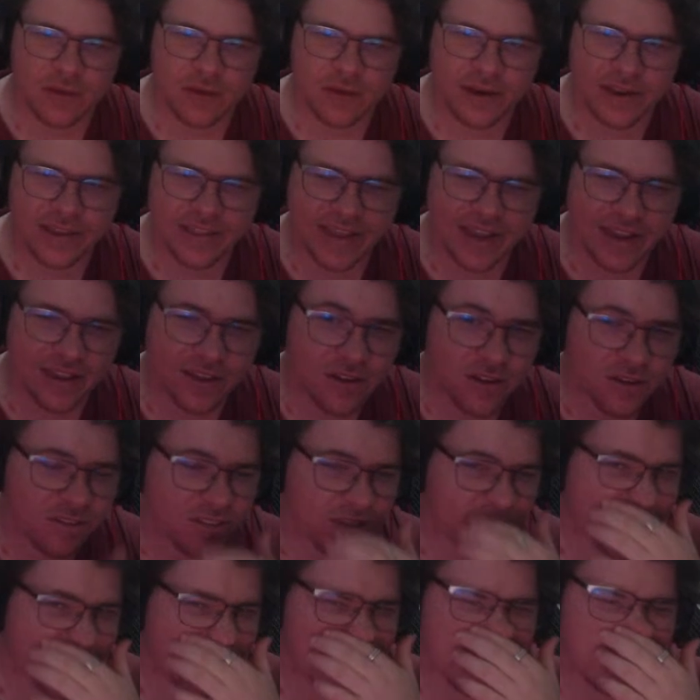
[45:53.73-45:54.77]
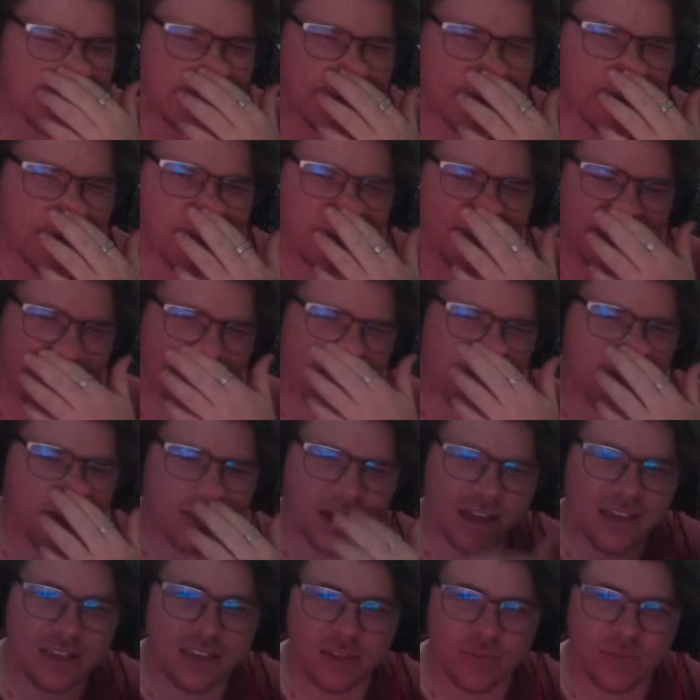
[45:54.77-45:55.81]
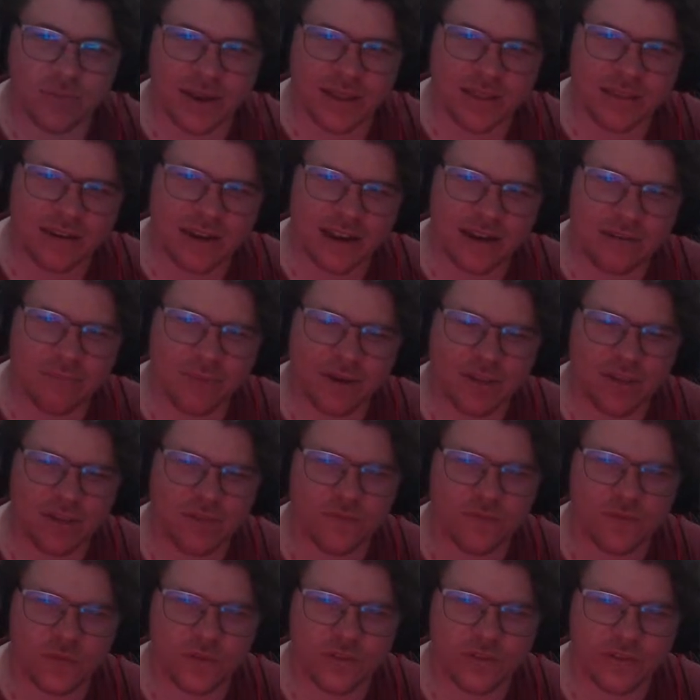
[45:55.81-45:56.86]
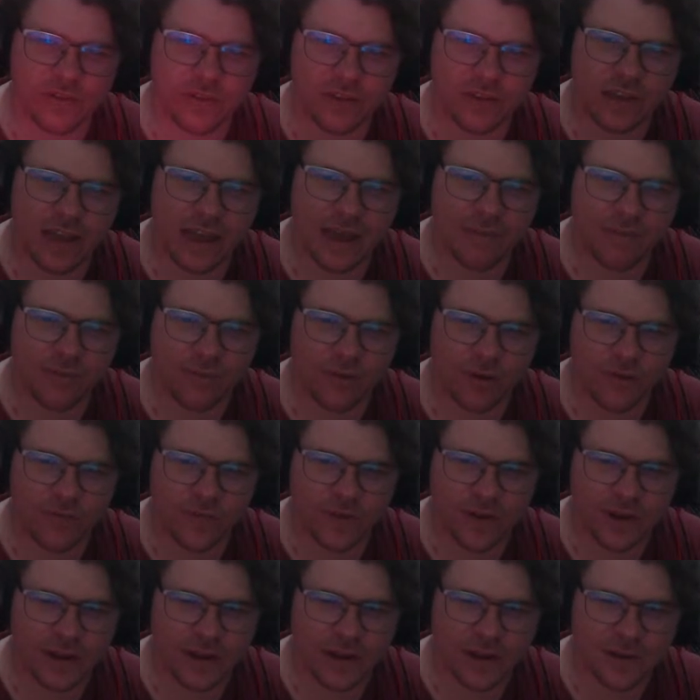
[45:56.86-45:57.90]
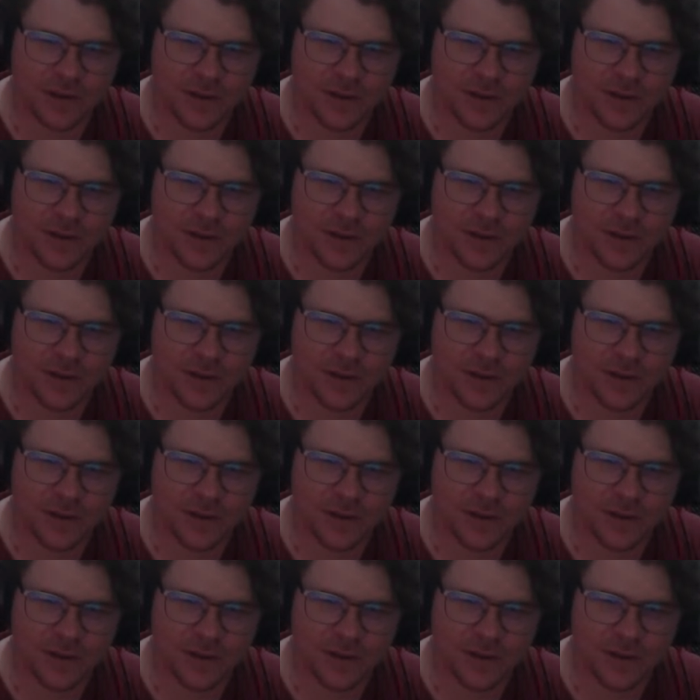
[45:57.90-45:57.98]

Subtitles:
Nick Dacos has kicked there. He's had a few touches, but hasn't had much influence on this game so far.